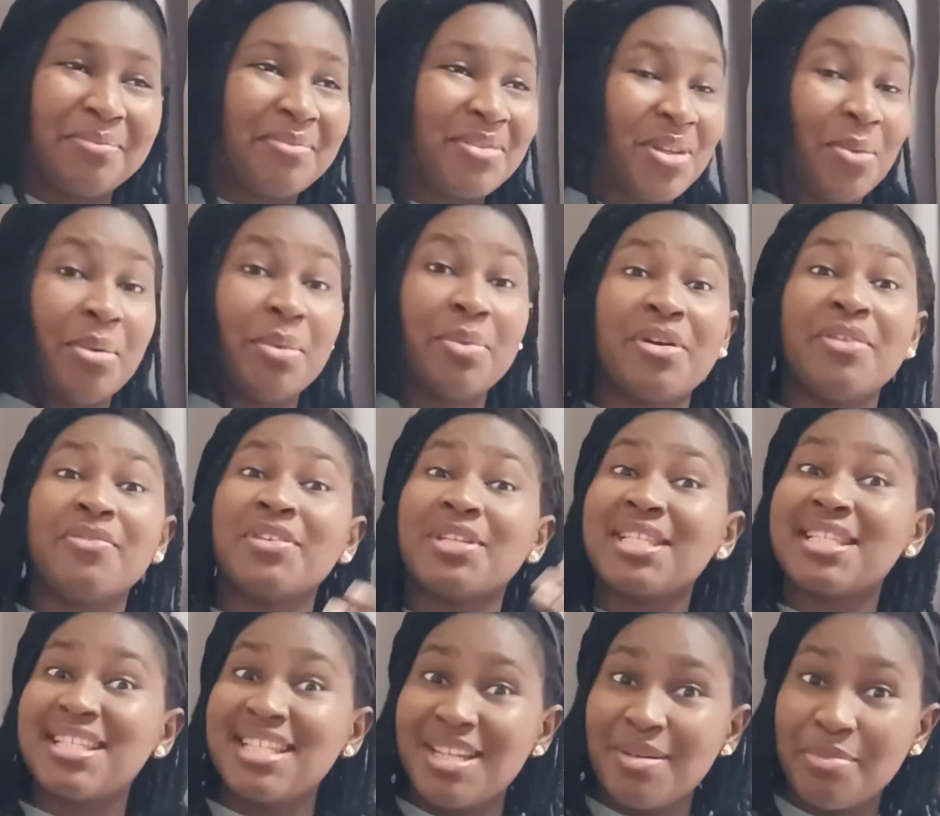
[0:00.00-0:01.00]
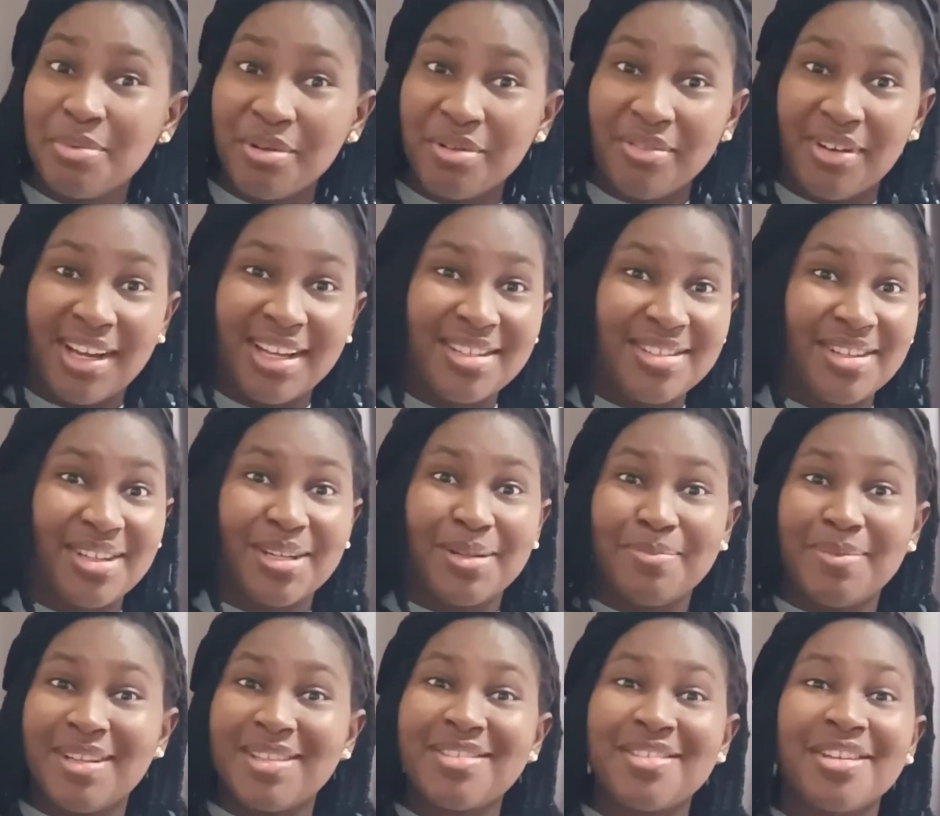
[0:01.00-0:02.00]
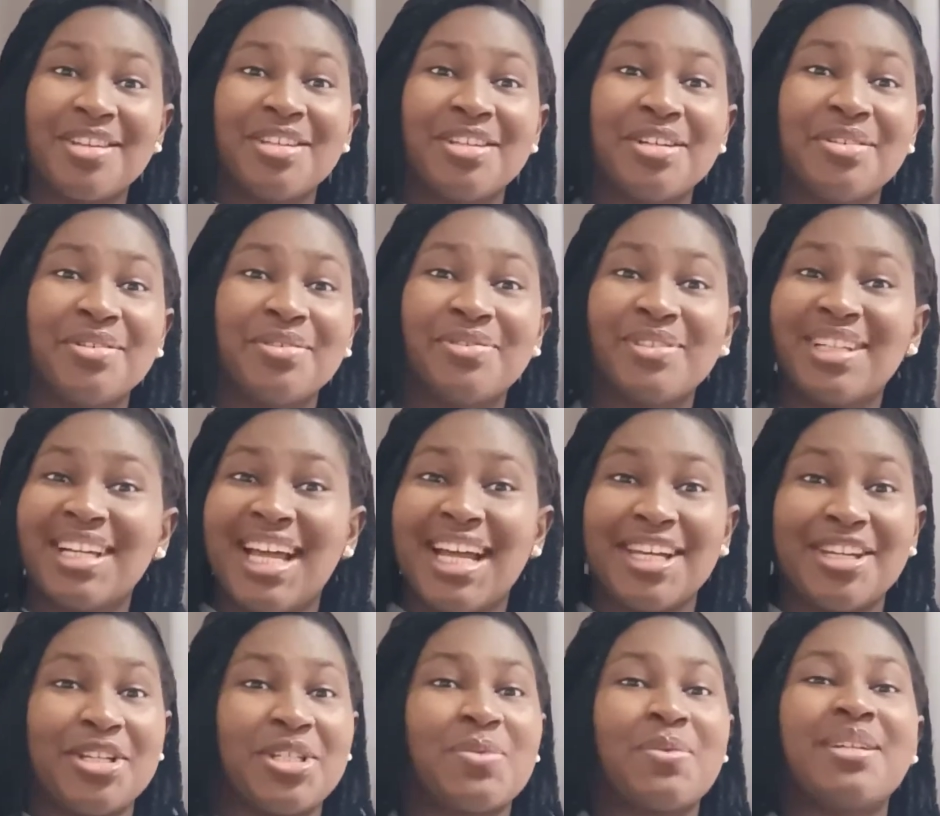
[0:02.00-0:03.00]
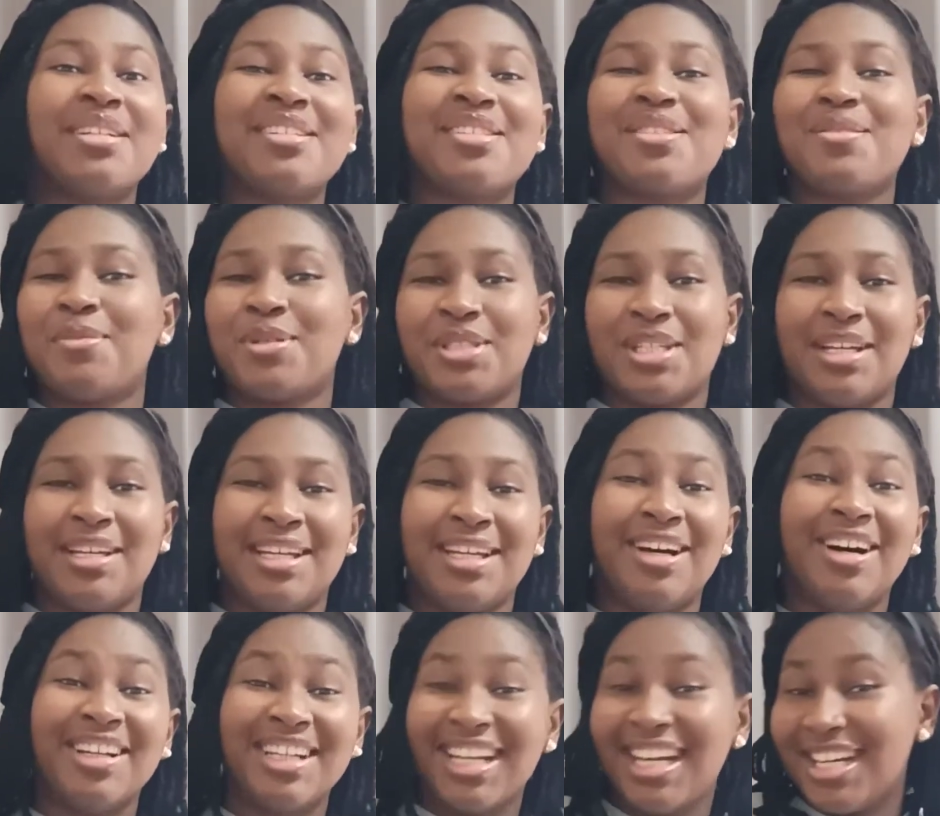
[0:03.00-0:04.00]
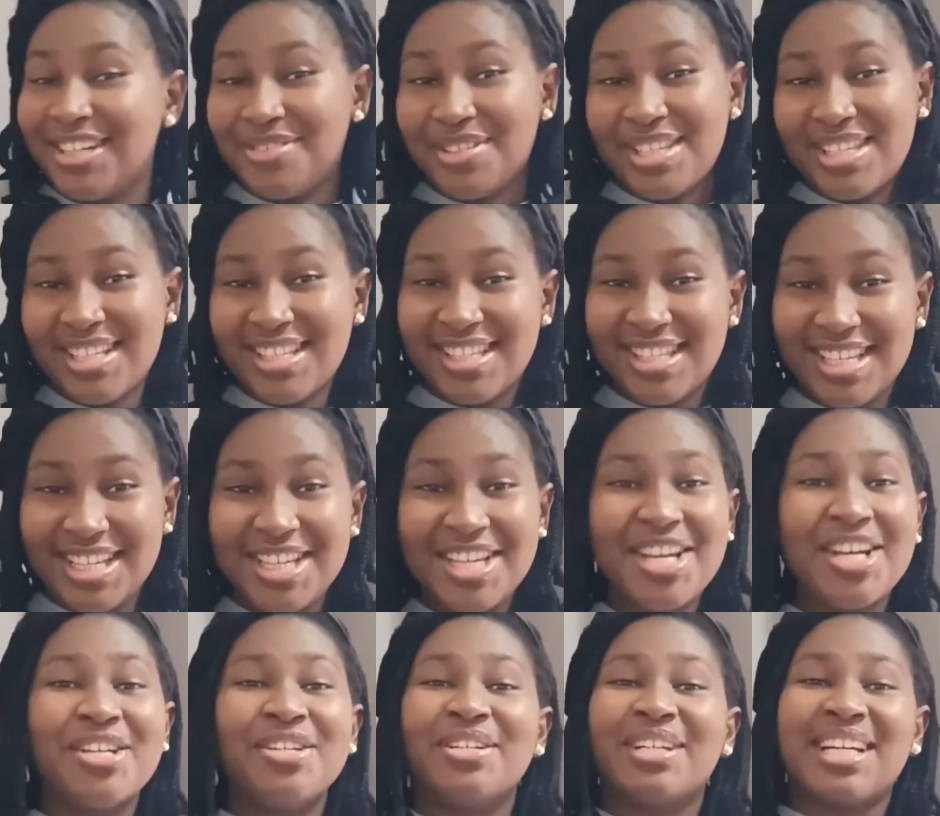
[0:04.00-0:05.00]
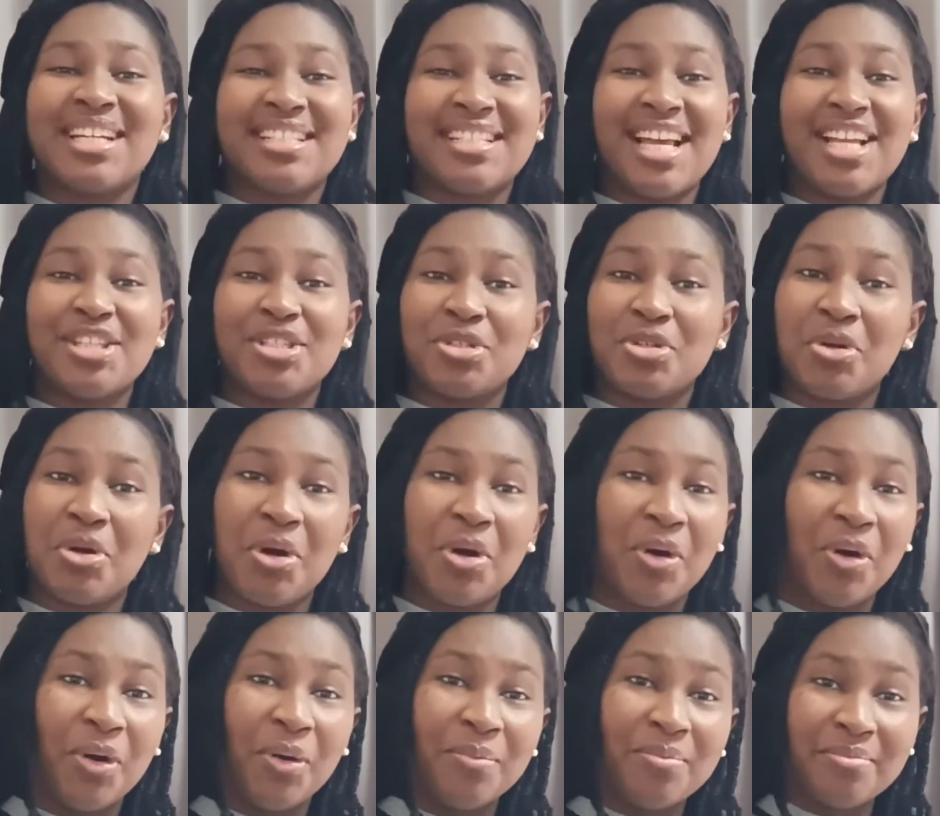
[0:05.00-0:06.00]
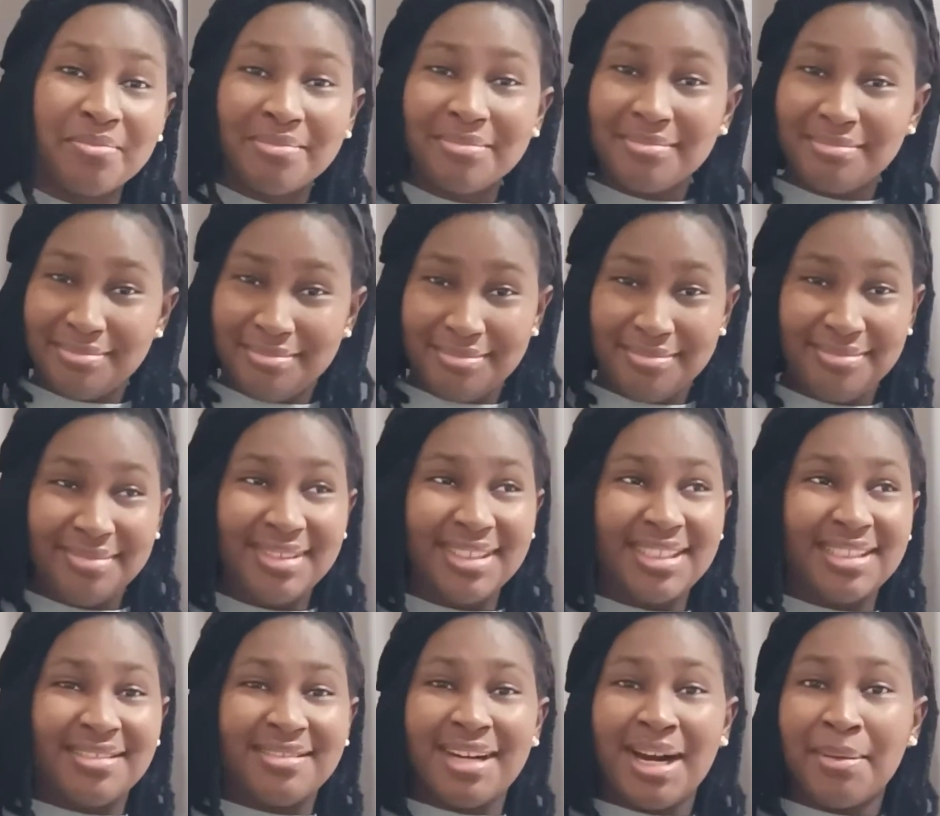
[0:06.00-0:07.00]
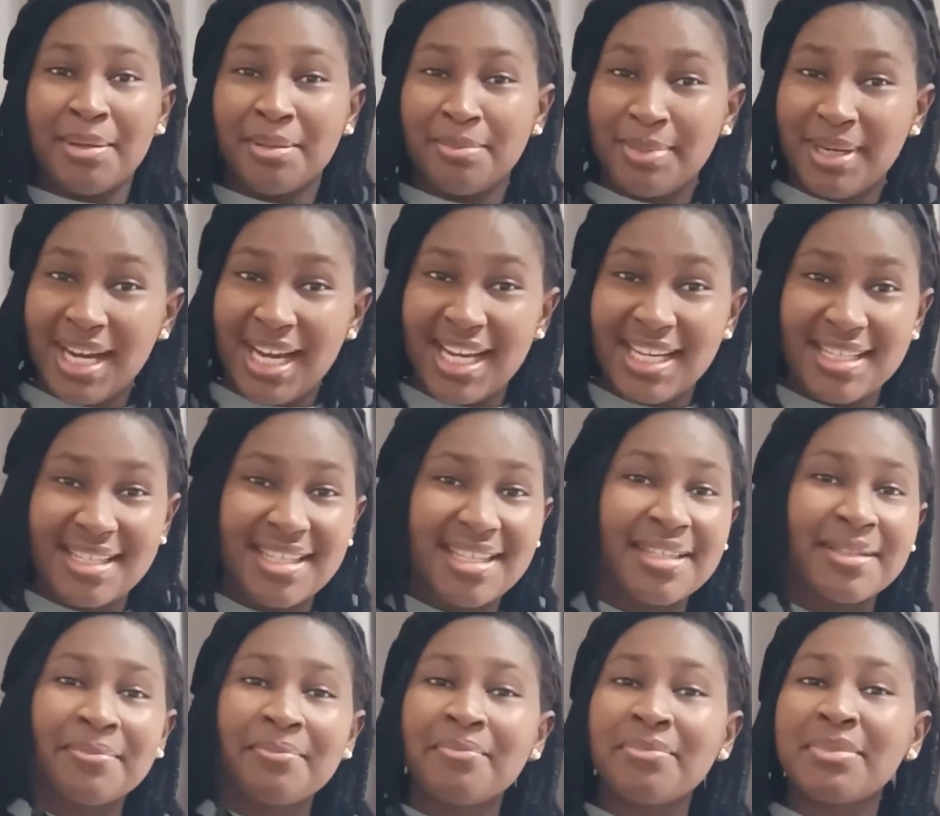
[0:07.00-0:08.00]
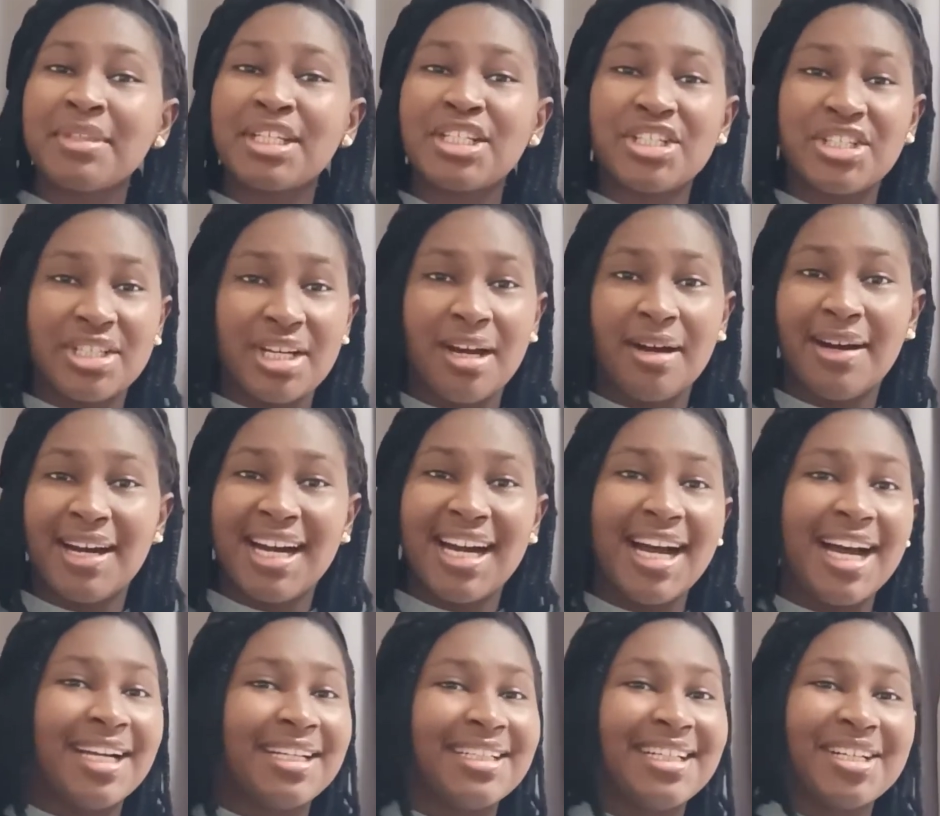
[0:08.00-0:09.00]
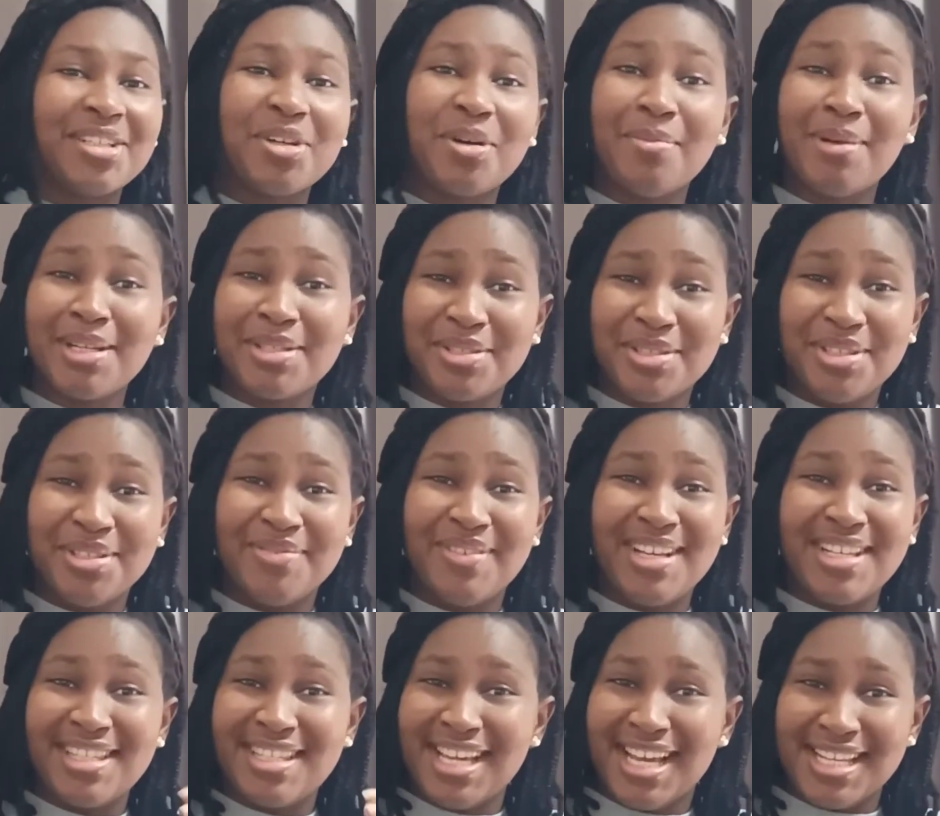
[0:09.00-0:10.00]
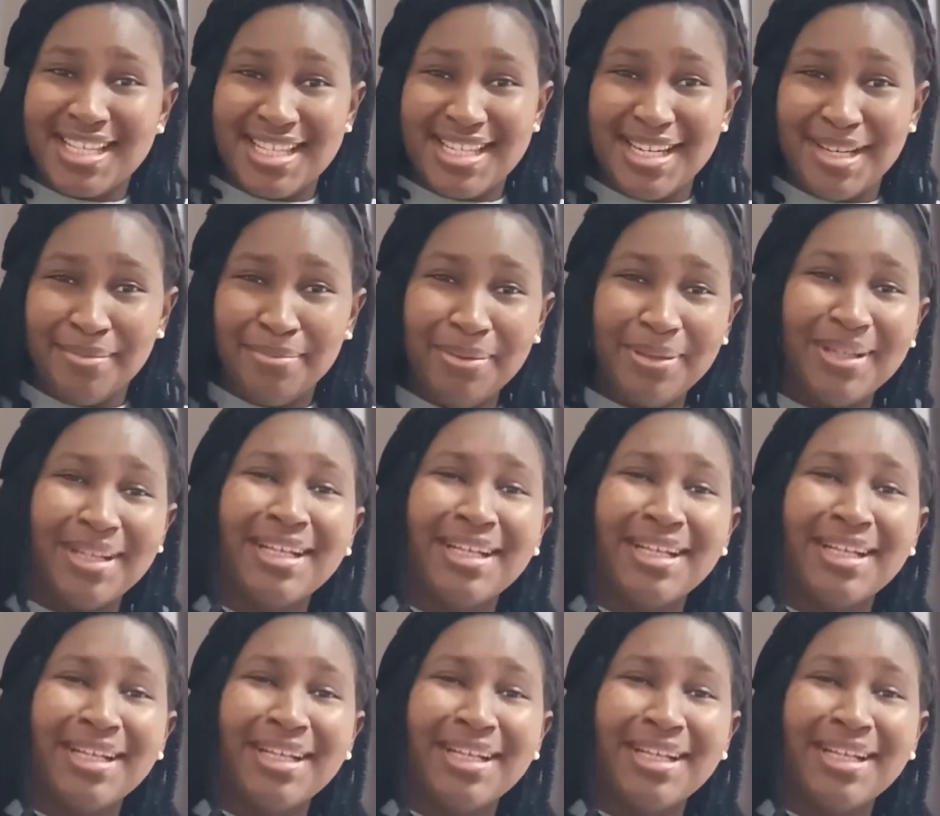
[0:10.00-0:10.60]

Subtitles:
Some even sleep over. So it depends on you. If you feel like you're spending too much on electricity, you can decide to go home, grab a bite, shower, and then go back to the university and sleep.